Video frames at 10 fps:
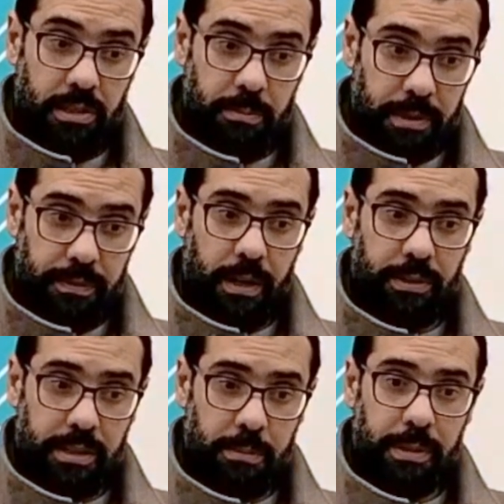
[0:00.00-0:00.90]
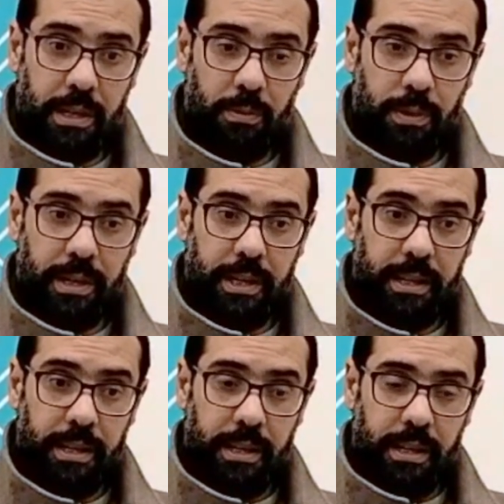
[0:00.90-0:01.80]
to be found in Libya, where
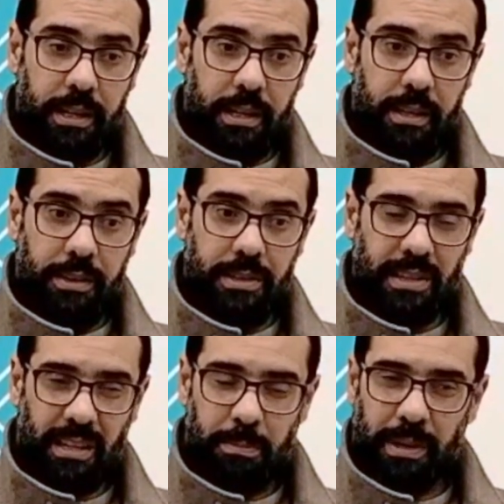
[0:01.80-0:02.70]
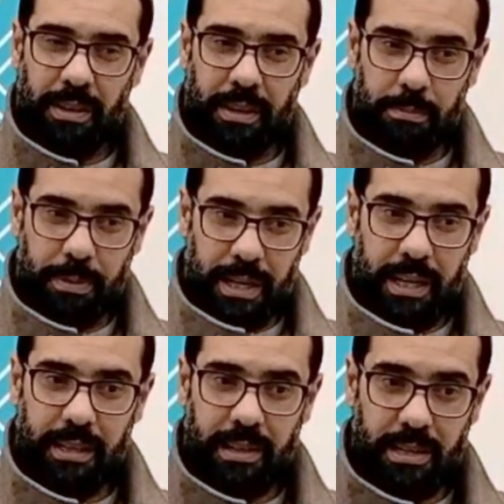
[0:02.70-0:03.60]
they say Libya, I think per
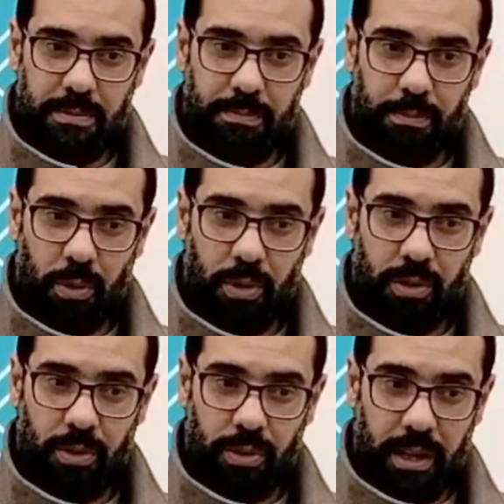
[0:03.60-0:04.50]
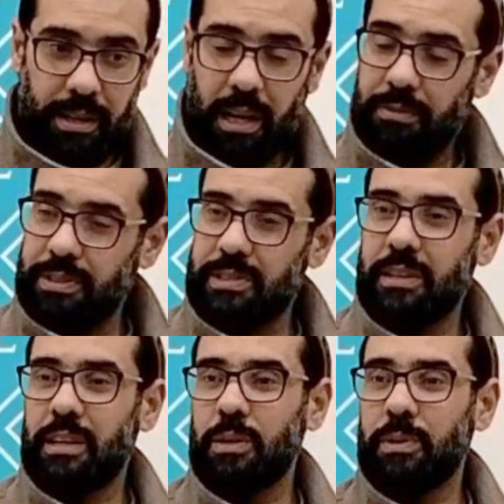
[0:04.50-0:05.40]
head, has more Quran hafiz
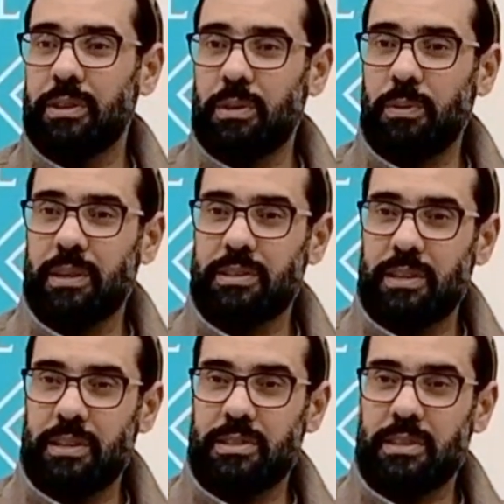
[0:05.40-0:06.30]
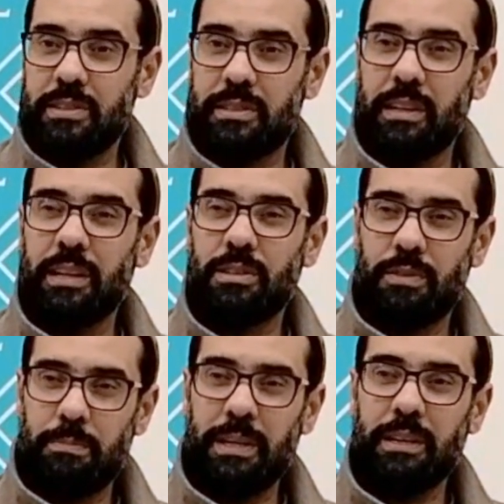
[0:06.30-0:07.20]
than anywhere in the world. It's the land of
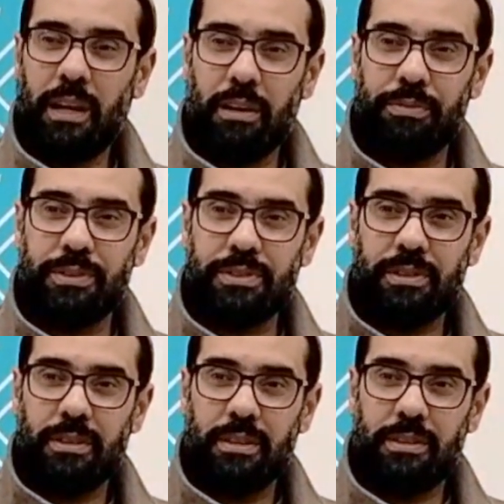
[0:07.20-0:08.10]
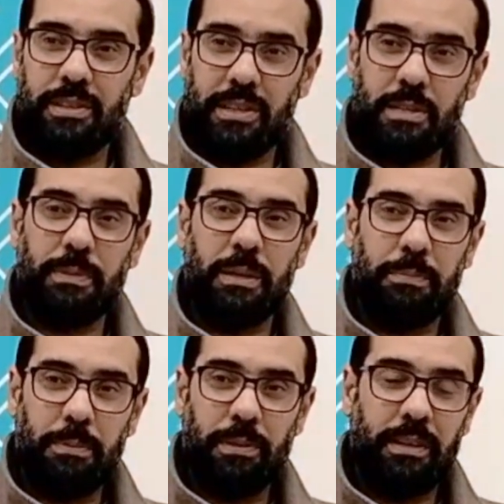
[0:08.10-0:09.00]
a million hafiz. There's 6 million
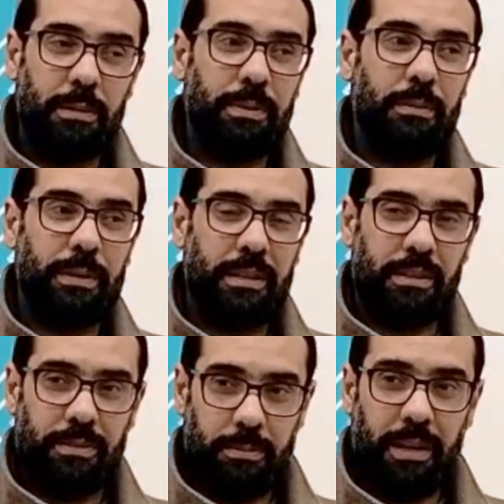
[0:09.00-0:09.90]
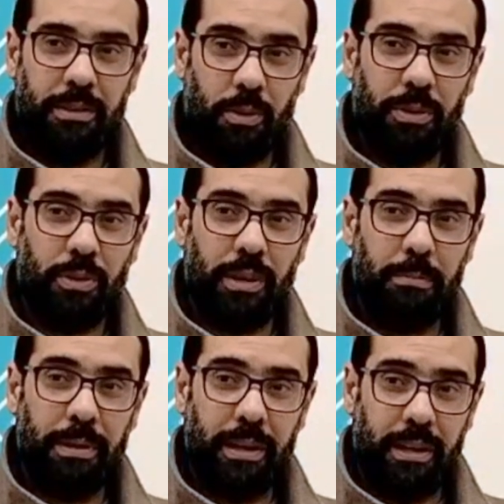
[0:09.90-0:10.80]
people in Libya, a million of them know the Quran
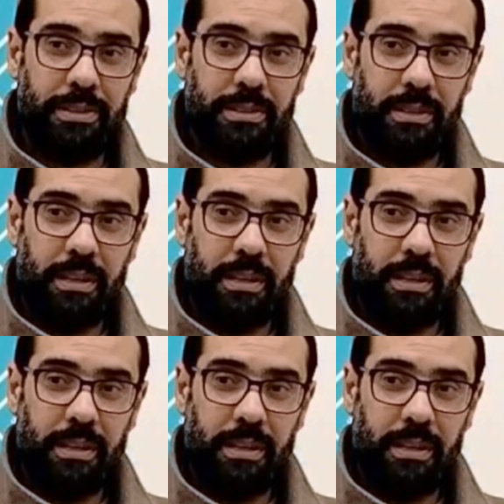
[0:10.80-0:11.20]
by heart.